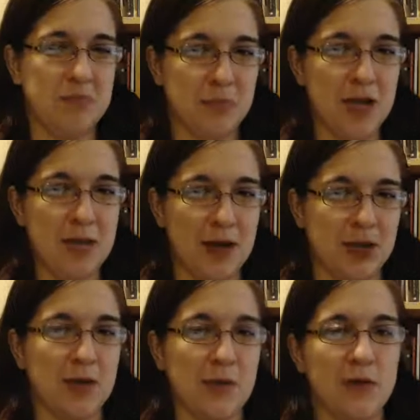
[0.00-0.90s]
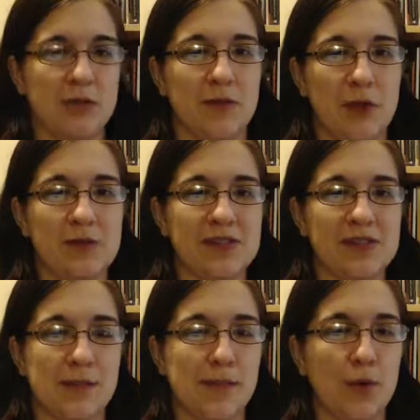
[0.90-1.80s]
pretty much the most votes
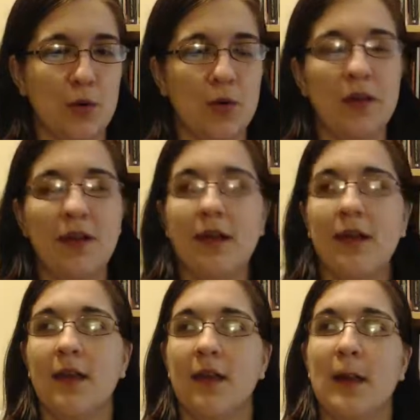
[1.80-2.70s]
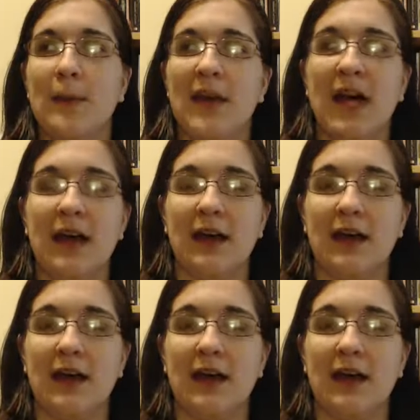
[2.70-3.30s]
on the poll, but